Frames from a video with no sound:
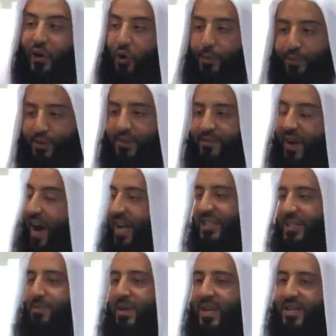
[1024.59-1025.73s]
who
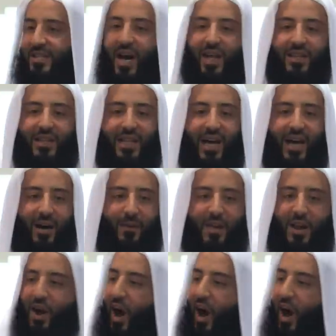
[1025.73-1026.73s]
provides me is Allah.